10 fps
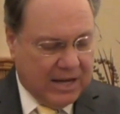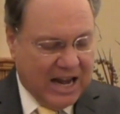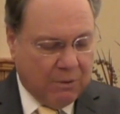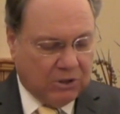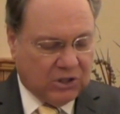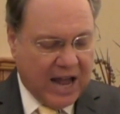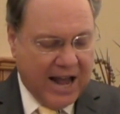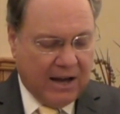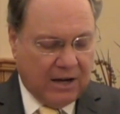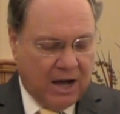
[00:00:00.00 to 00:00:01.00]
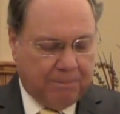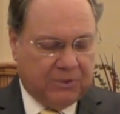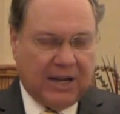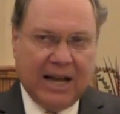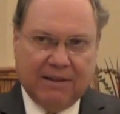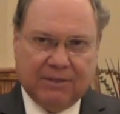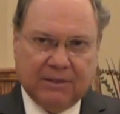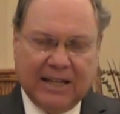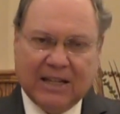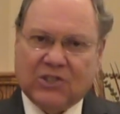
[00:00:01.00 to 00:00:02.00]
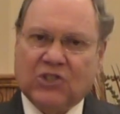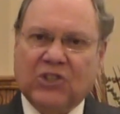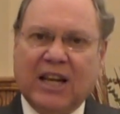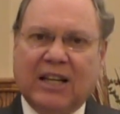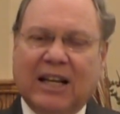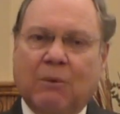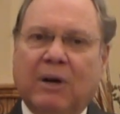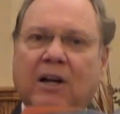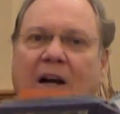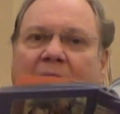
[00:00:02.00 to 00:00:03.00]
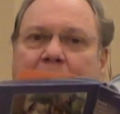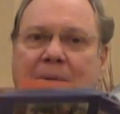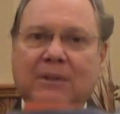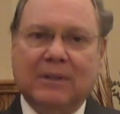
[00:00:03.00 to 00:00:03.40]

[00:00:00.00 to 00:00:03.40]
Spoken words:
he was taken up to heaven. He ascended. He went up,